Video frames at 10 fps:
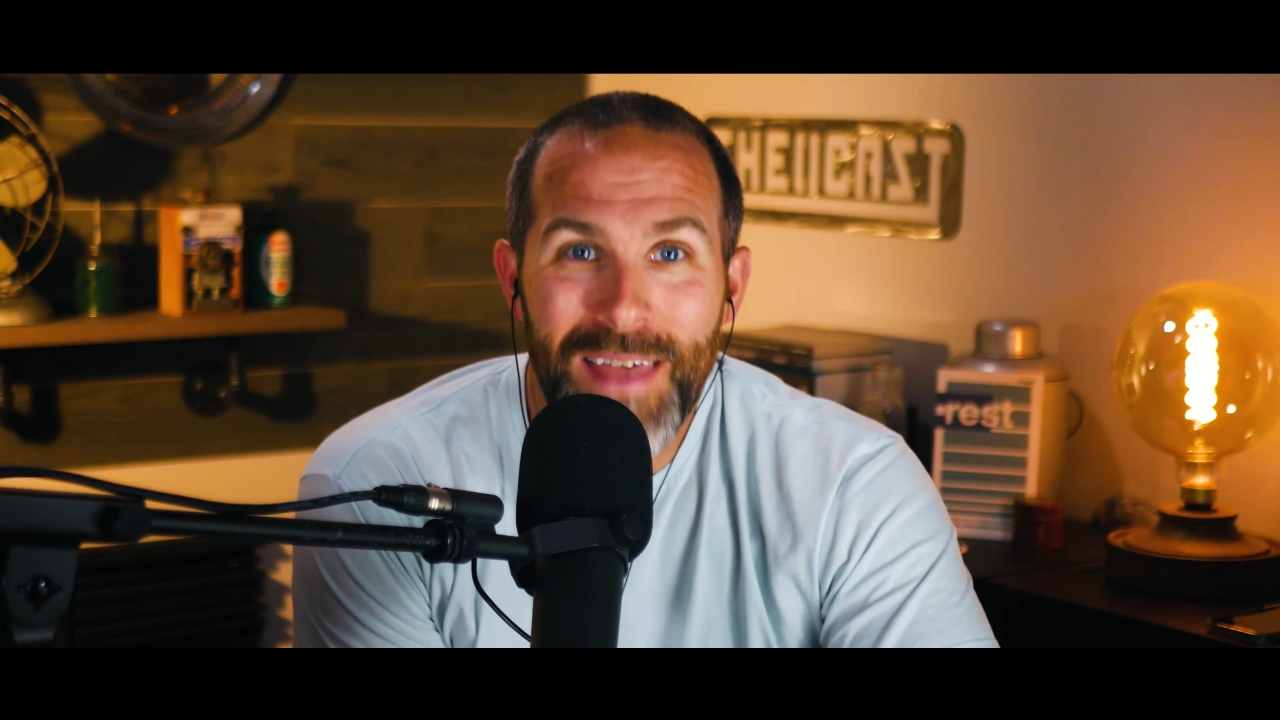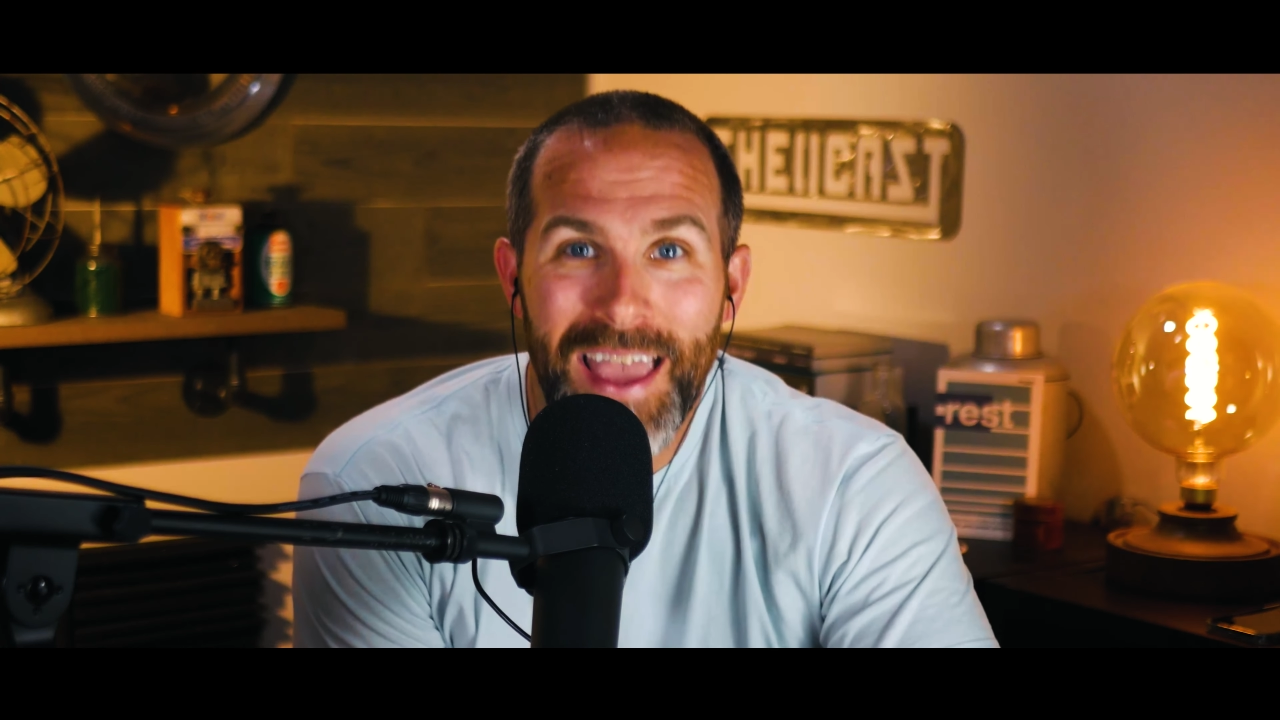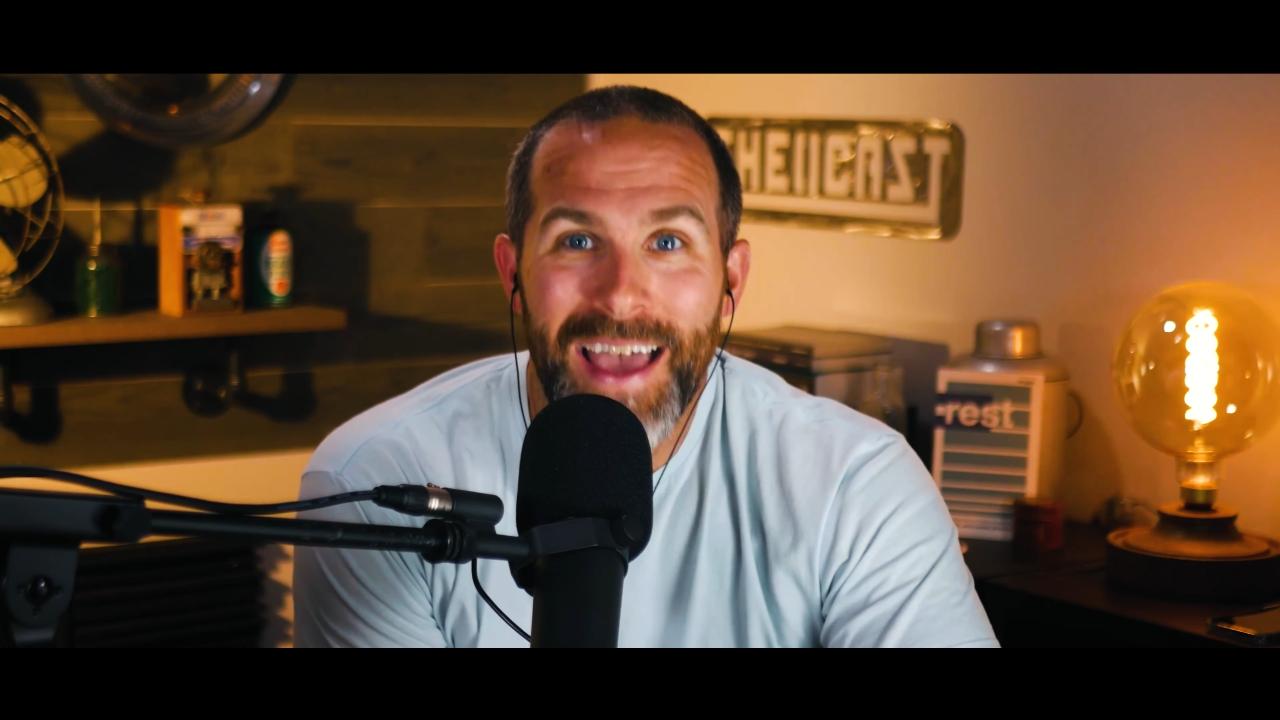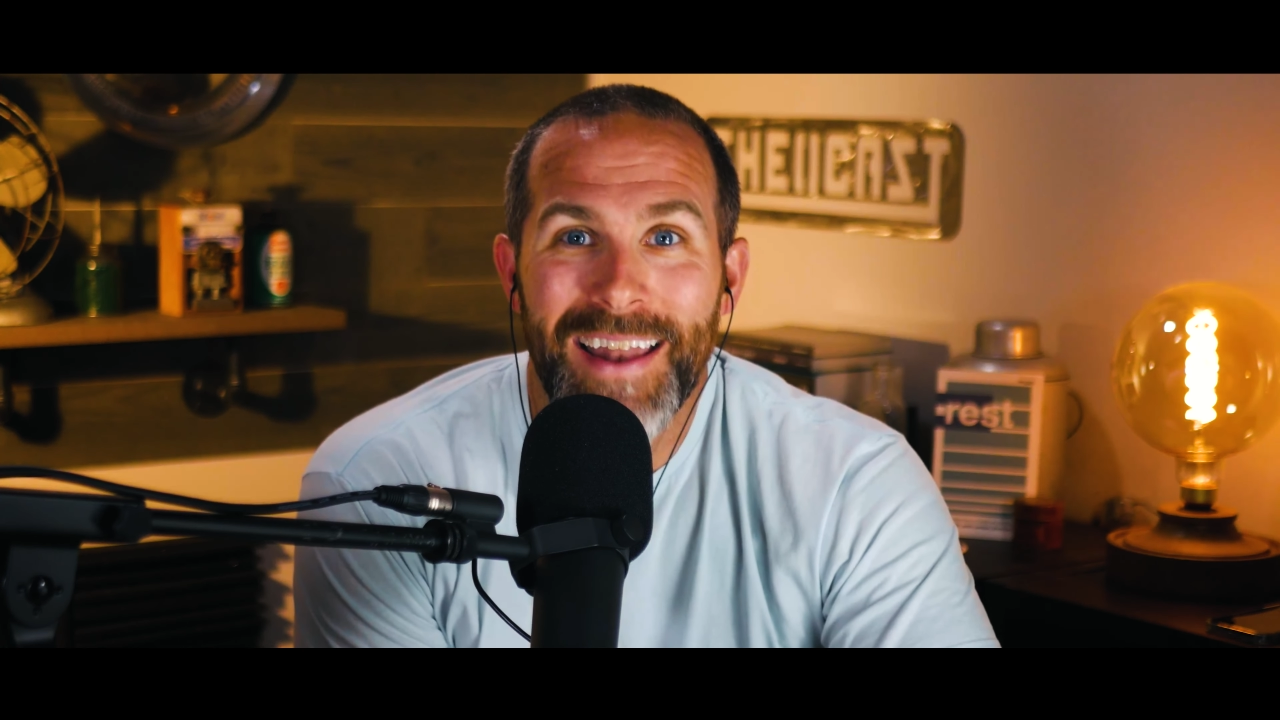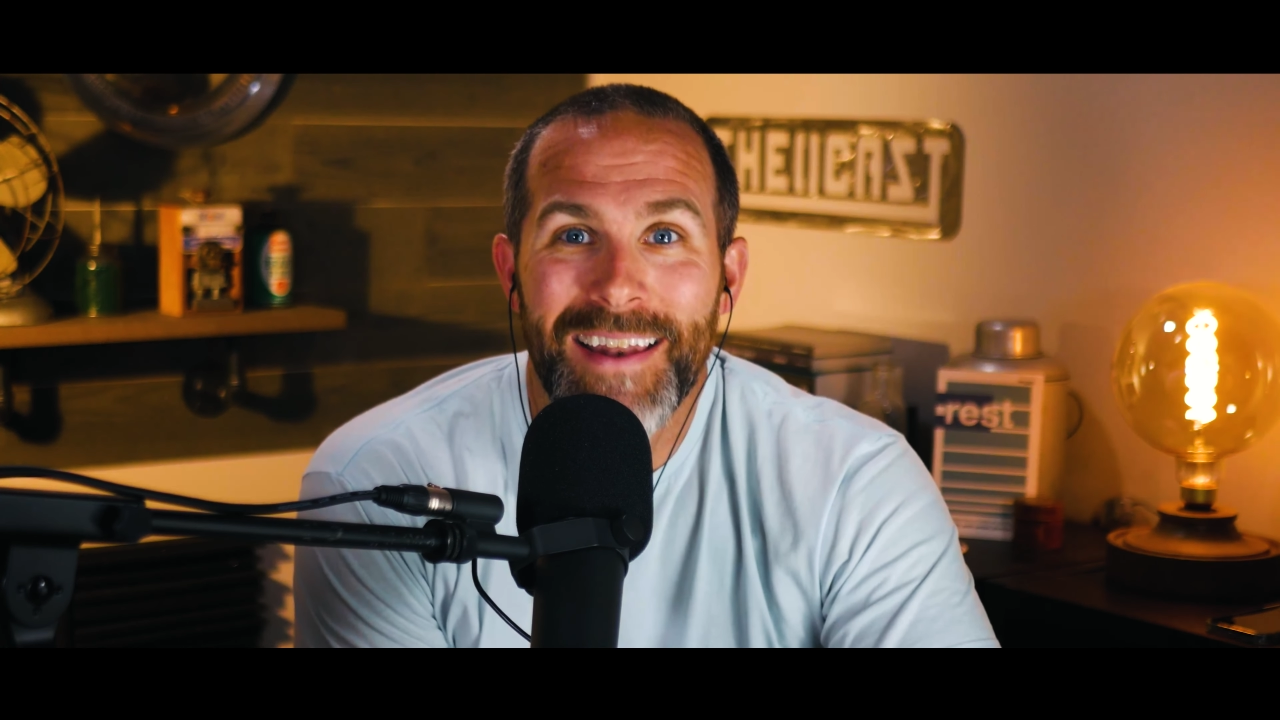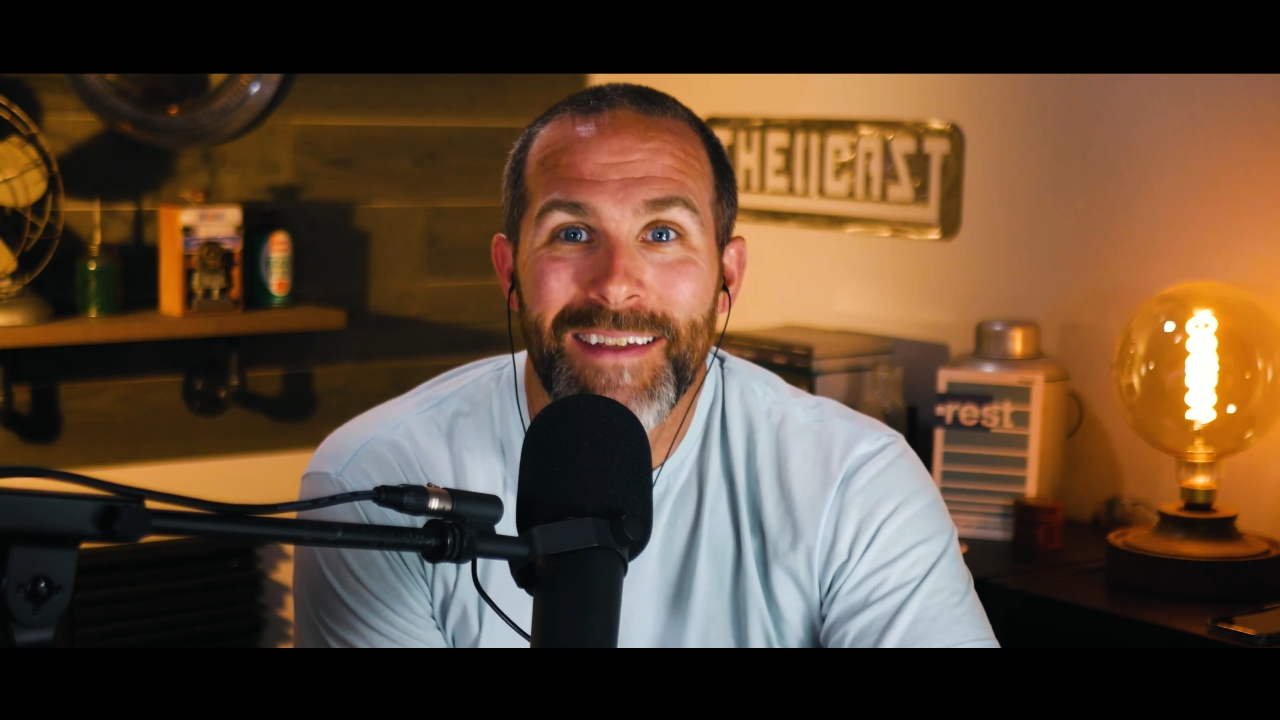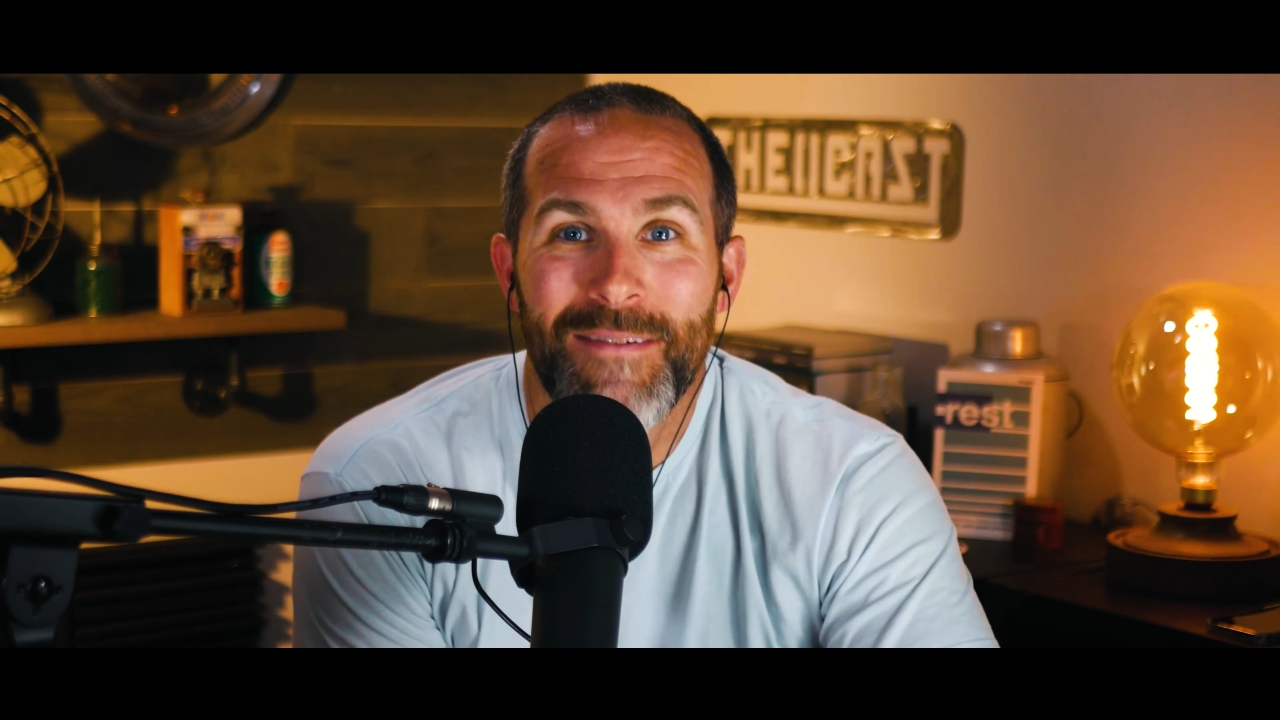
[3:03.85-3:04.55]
than